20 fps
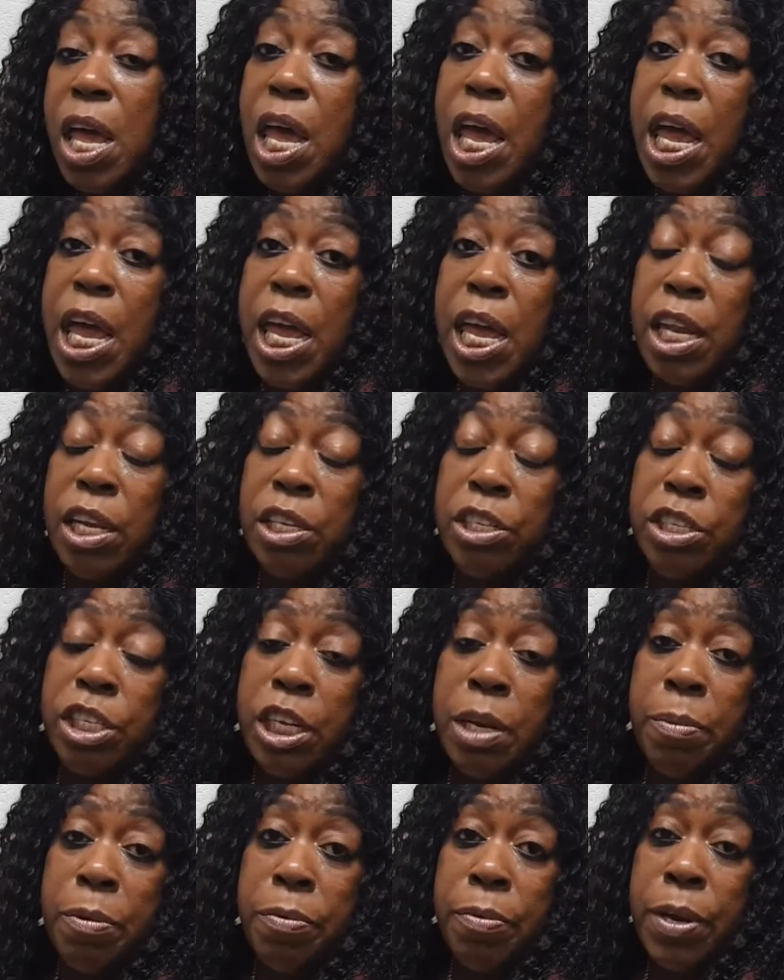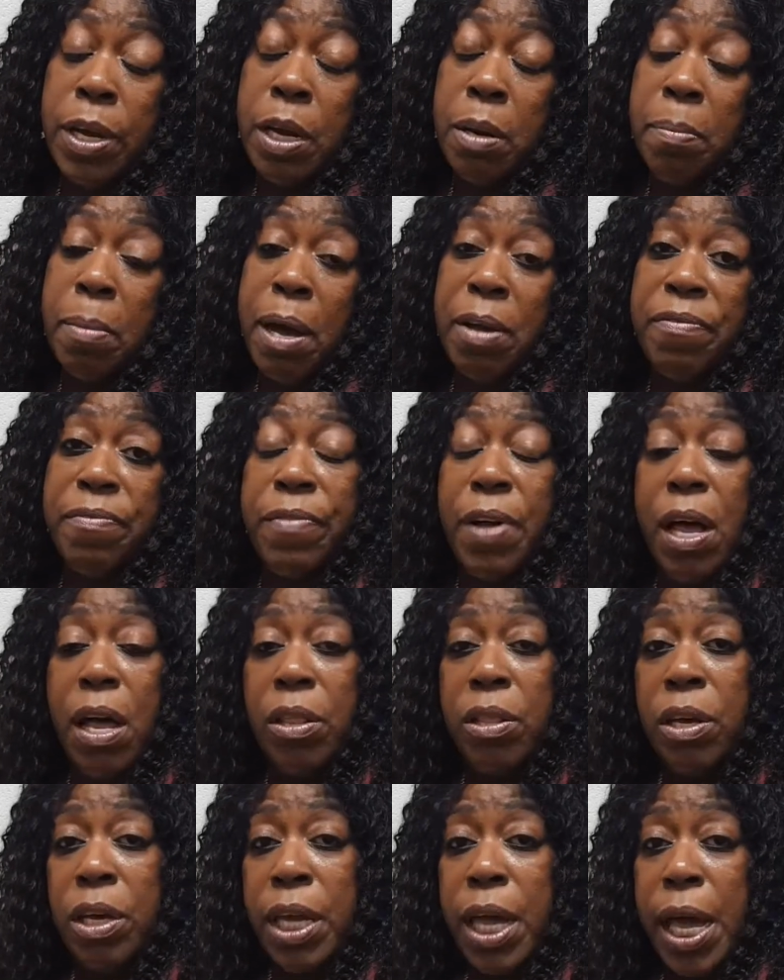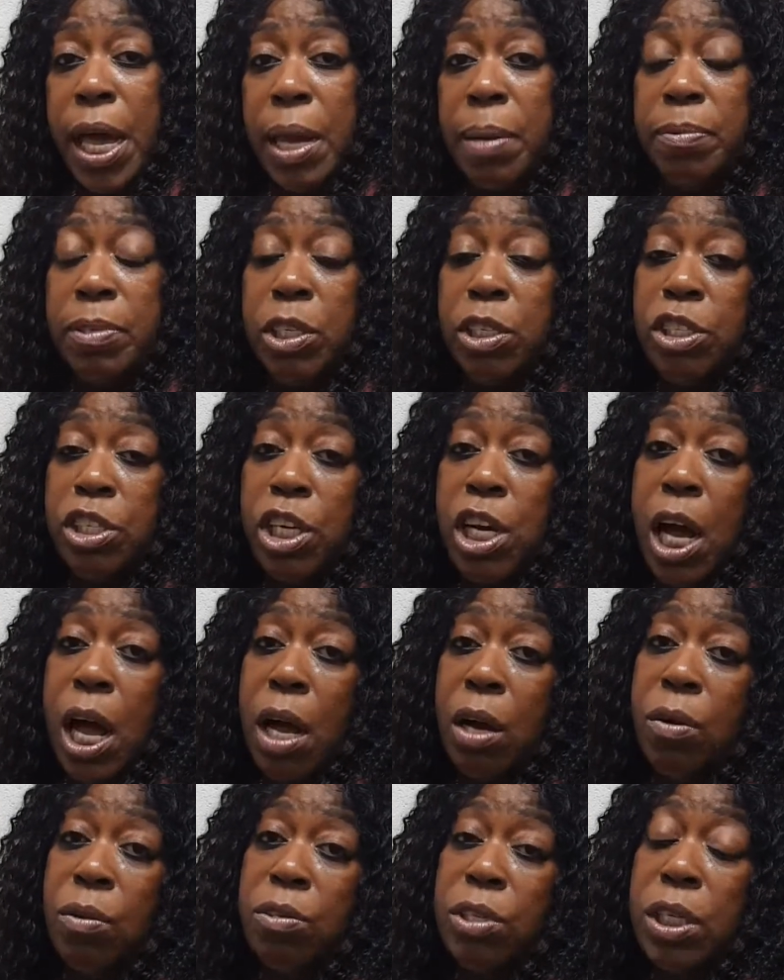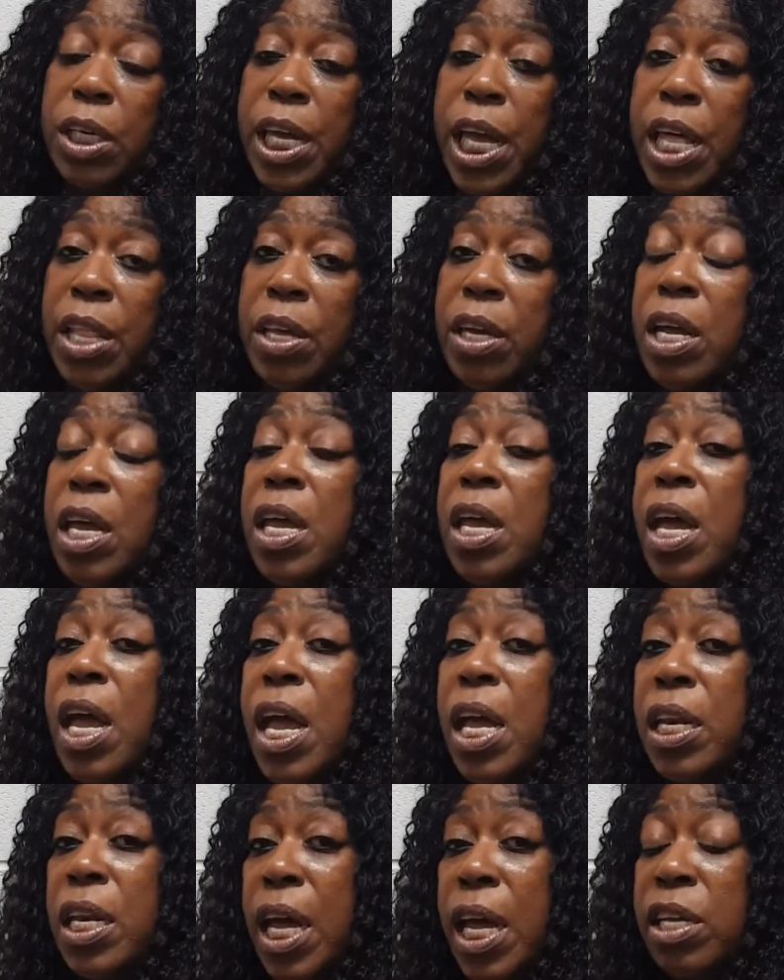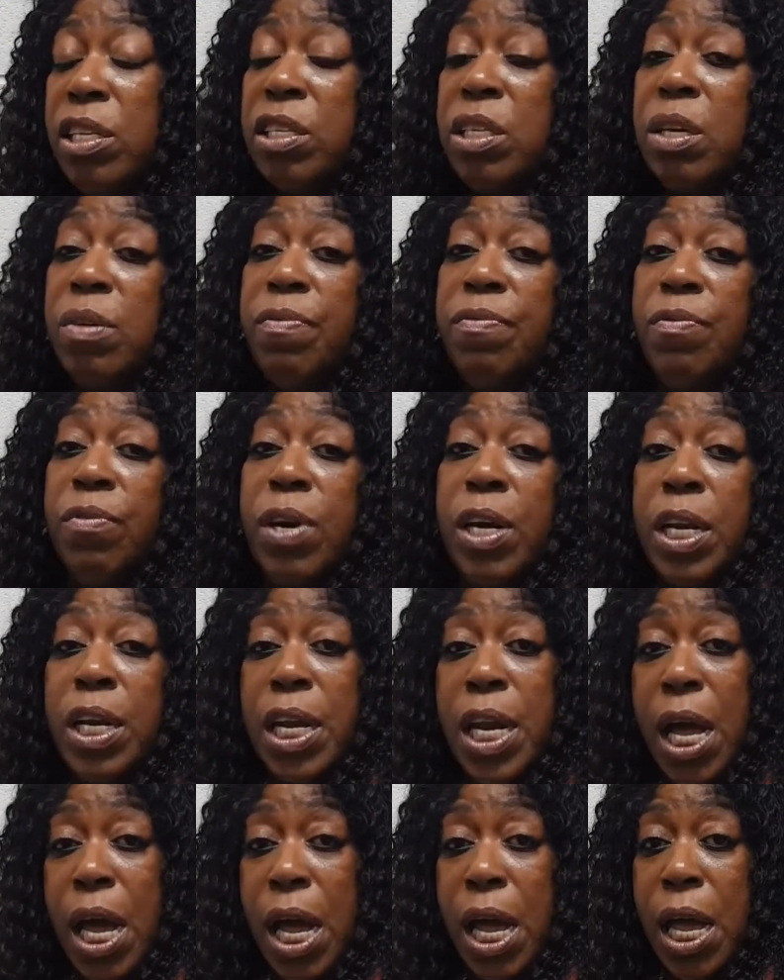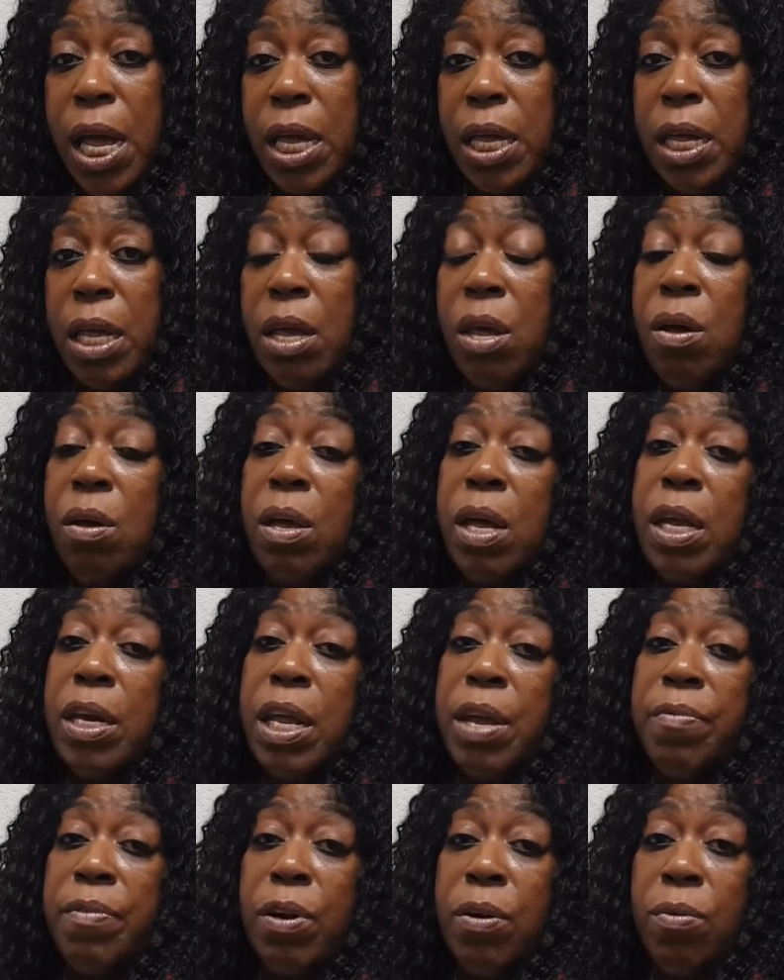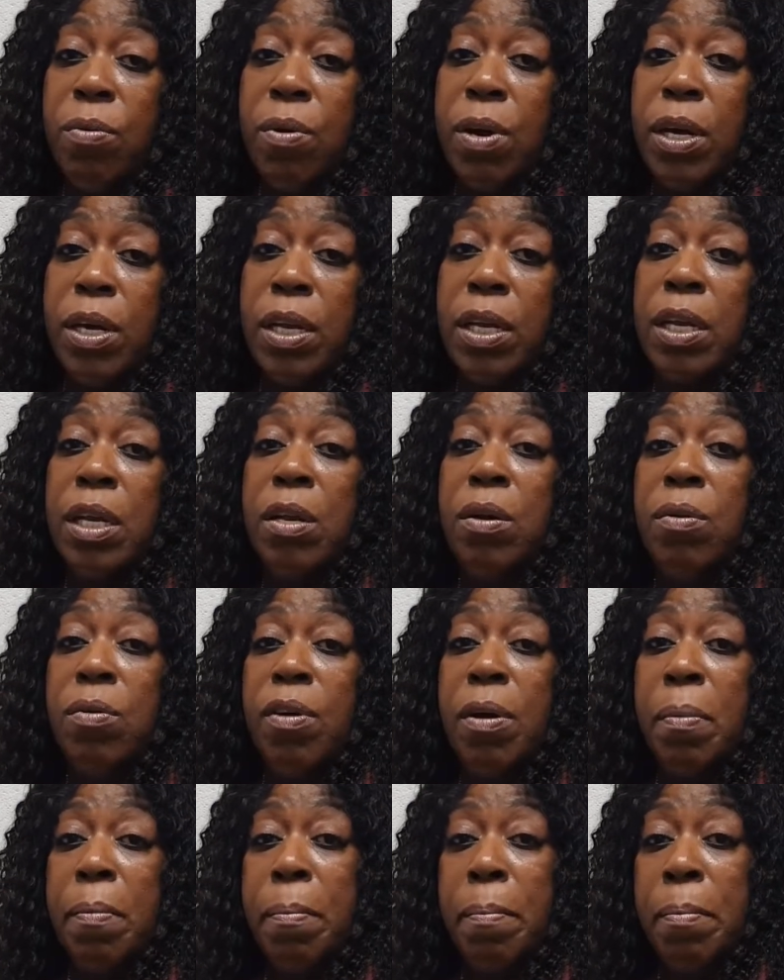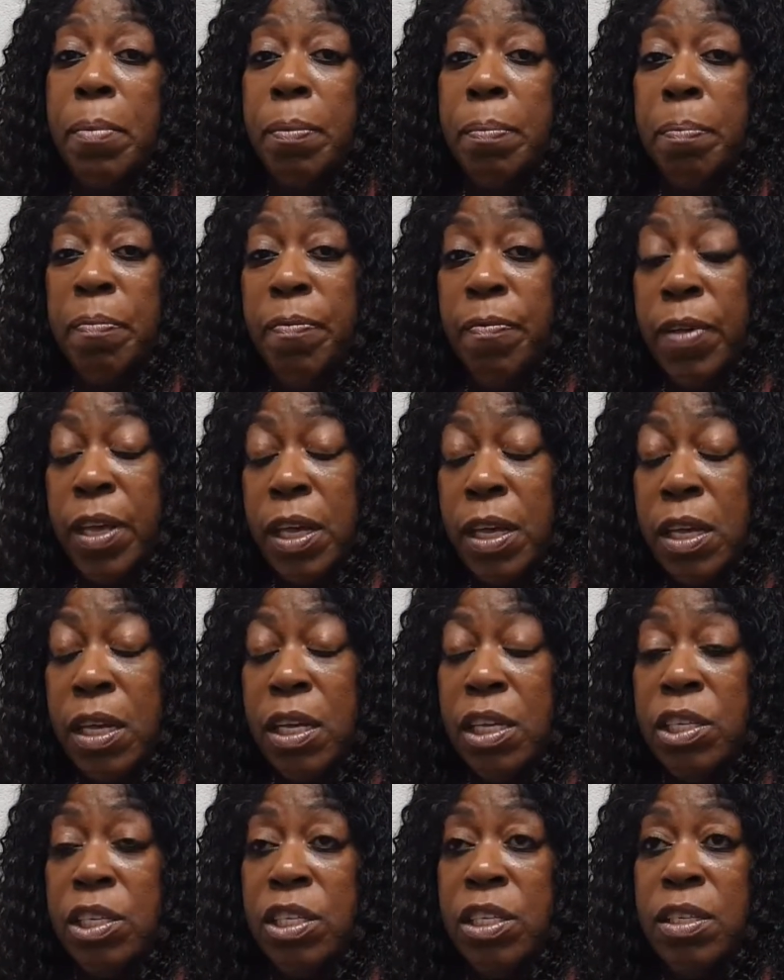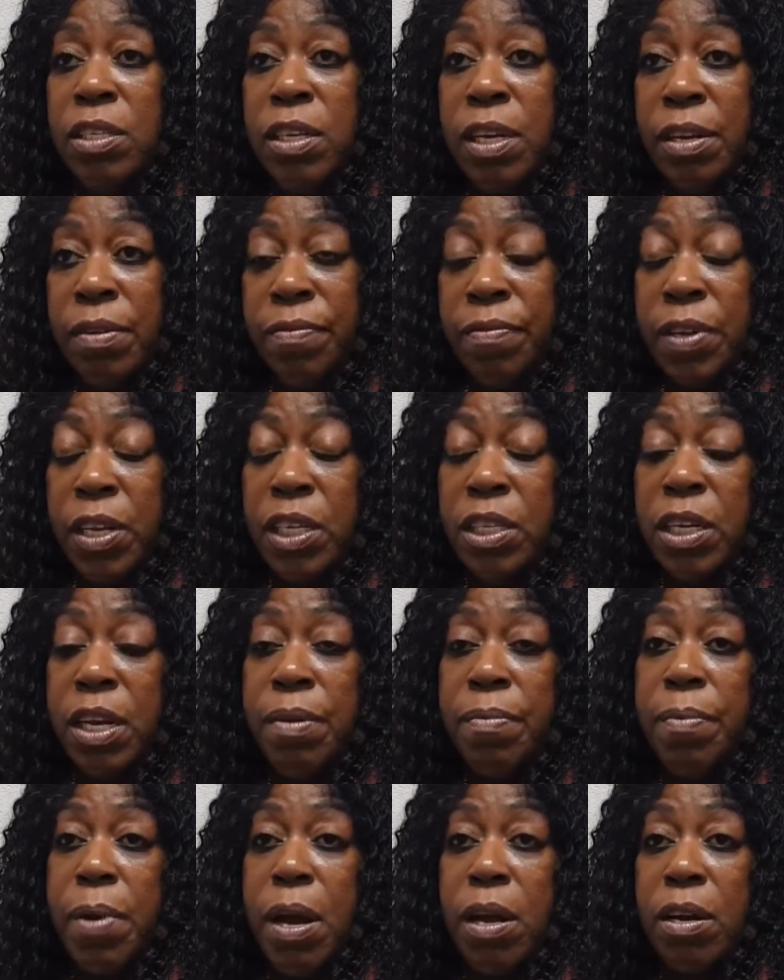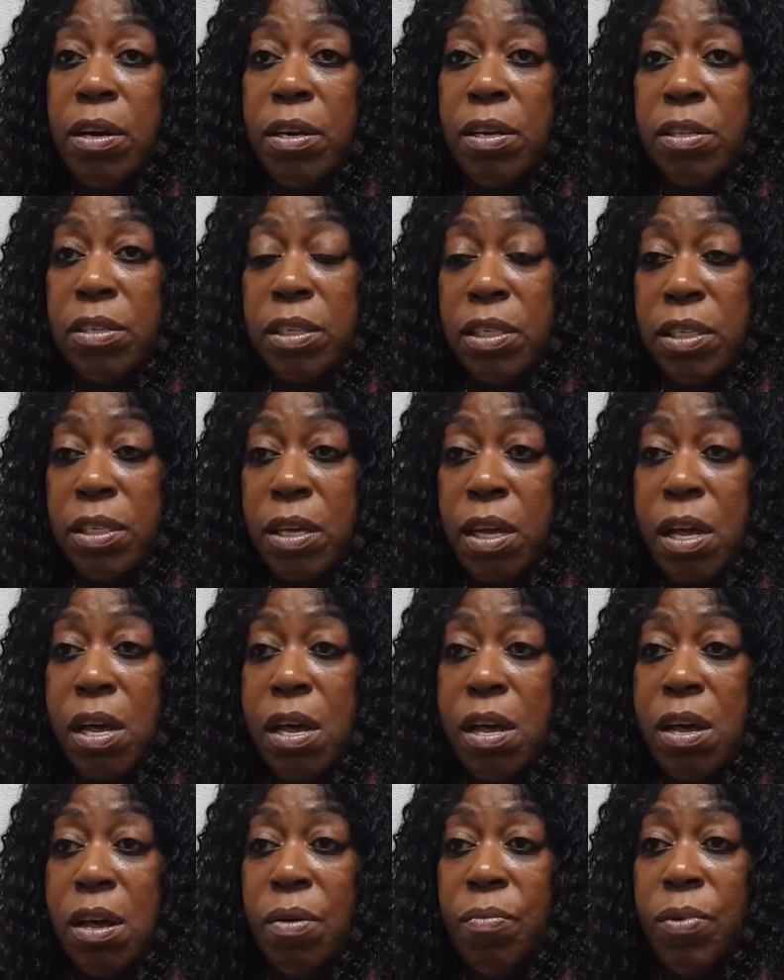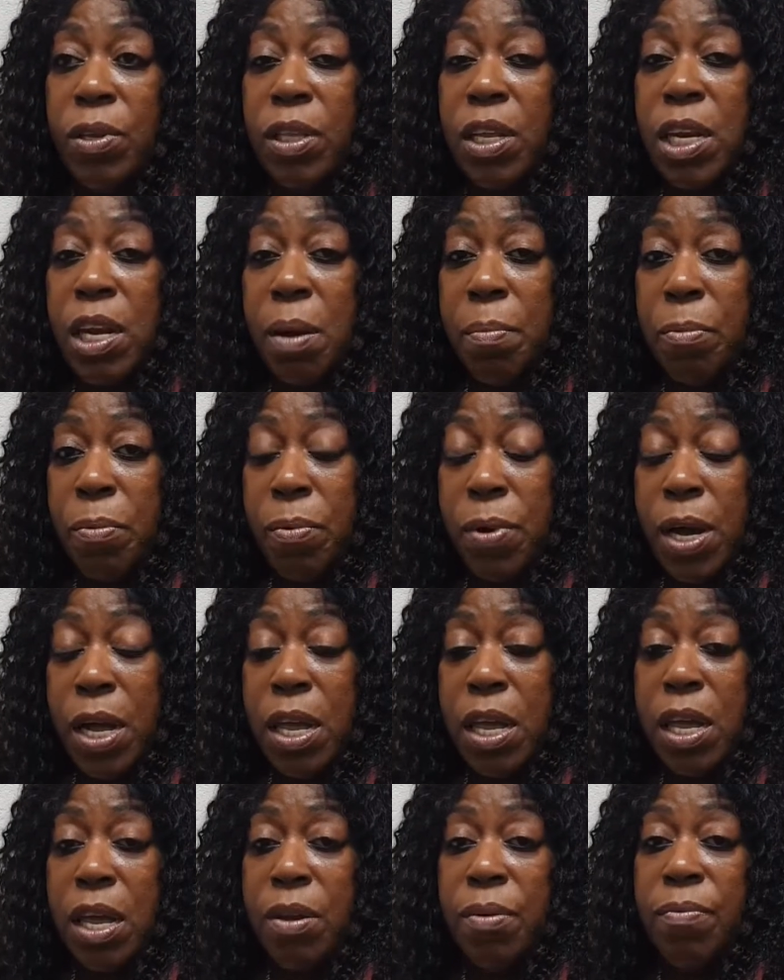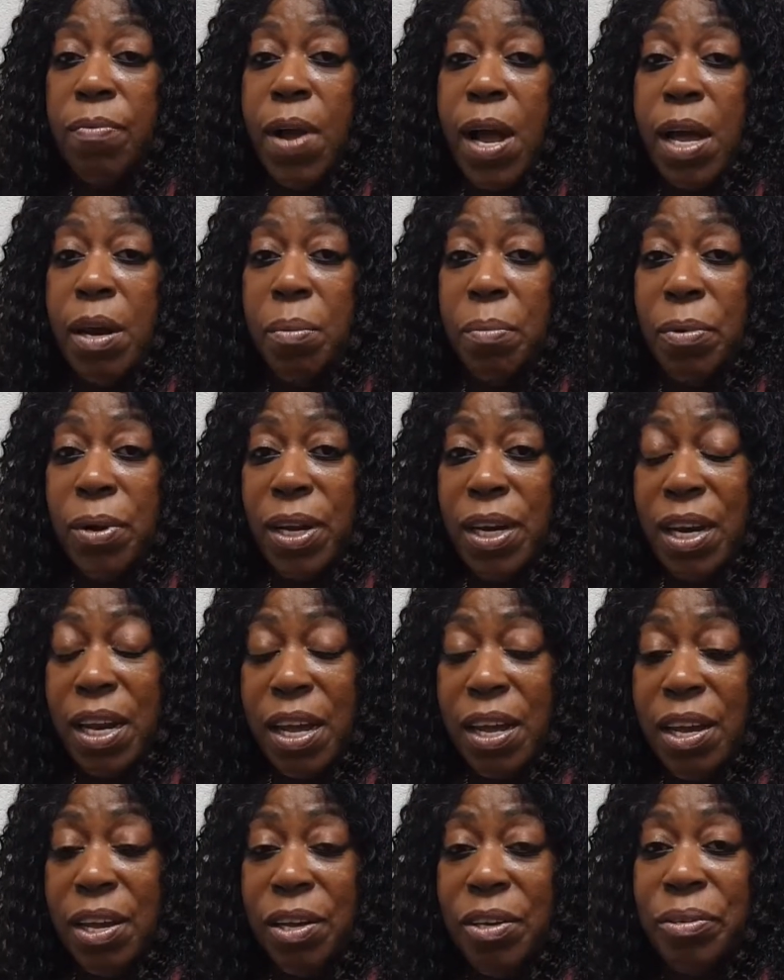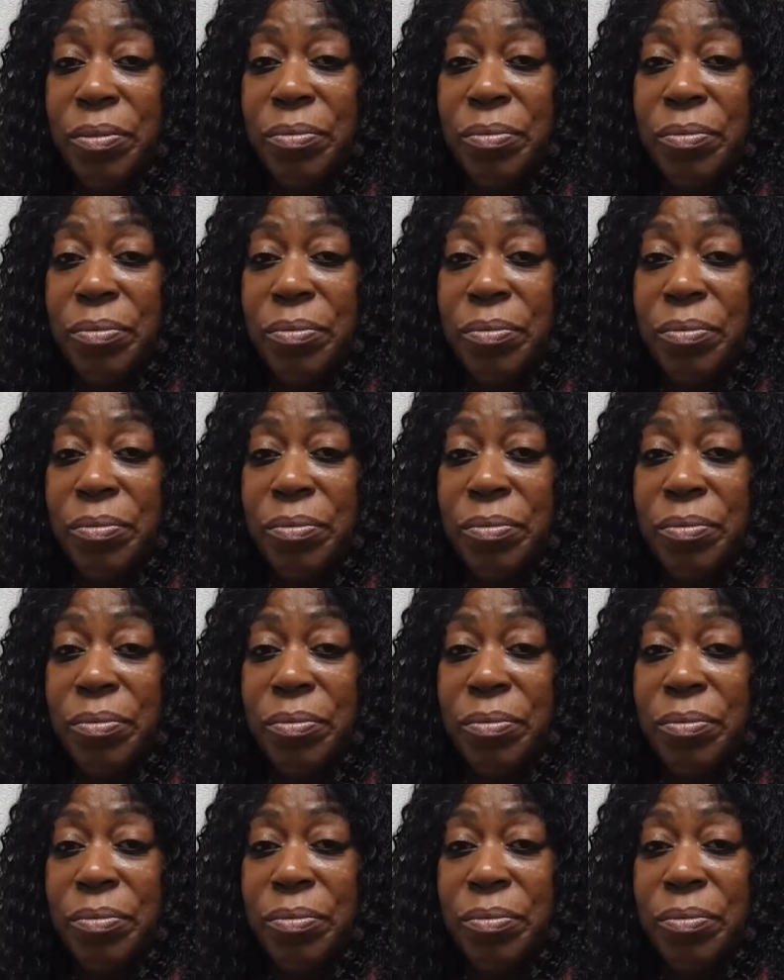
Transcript: and Jimmy Reed. And my father came to Chicago together in 1949, and they recorded on VJ Records with the #1 hit, "Riding One Down."